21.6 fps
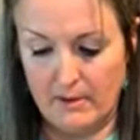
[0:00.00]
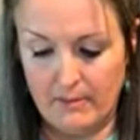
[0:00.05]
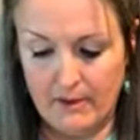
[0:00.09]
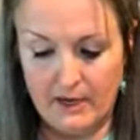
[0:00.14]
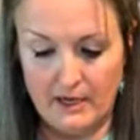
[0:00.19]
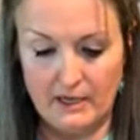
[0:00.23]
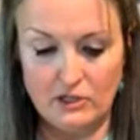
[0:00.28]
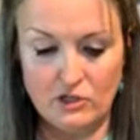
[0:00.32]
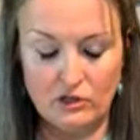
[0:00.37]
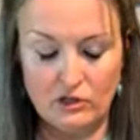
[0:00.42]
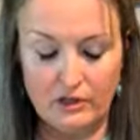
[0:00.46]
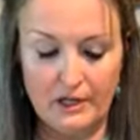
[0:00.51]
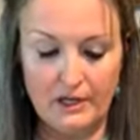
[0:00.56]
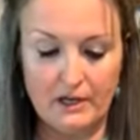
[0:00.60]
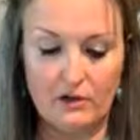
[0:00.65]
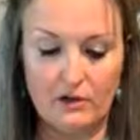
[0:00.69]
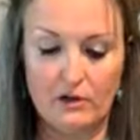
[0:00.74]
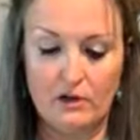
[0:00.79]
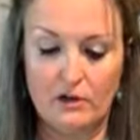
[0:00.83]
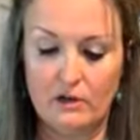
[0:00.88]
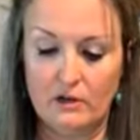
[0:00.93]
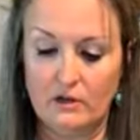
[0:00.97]
page
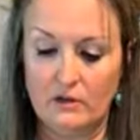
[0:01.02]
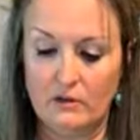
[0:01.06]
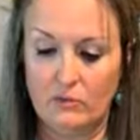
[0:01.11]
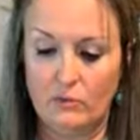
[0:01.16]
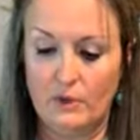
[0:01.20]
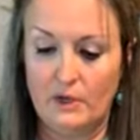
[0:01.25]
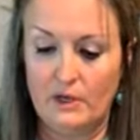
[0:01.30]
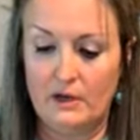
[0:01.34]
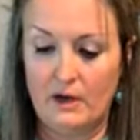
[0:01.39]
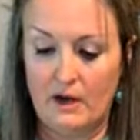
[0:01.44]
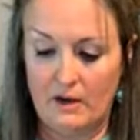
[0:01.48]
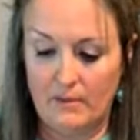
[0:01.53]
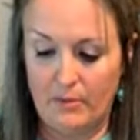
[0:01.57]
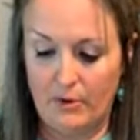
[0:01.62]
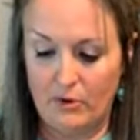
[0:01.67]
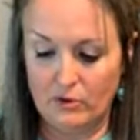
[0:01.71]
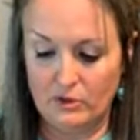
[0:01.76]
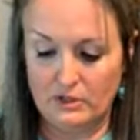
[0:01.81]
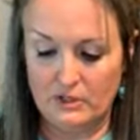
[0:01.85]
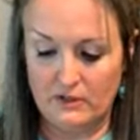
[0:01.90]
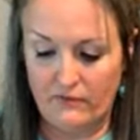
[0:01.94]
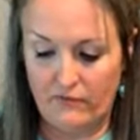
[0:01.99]
later when I
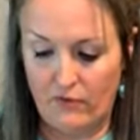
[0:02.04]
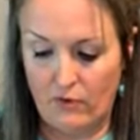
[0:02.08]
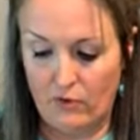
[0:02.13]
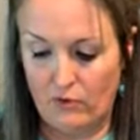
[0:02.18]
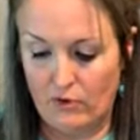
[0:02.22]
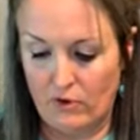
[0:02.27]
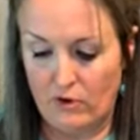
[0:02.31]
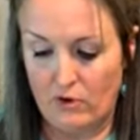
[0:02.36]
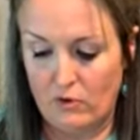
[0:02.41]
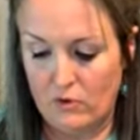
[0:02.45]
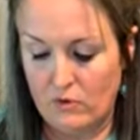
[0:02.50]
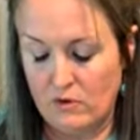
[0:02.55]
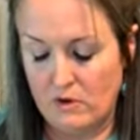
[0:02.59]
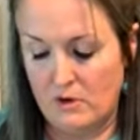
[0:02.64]
post the photo,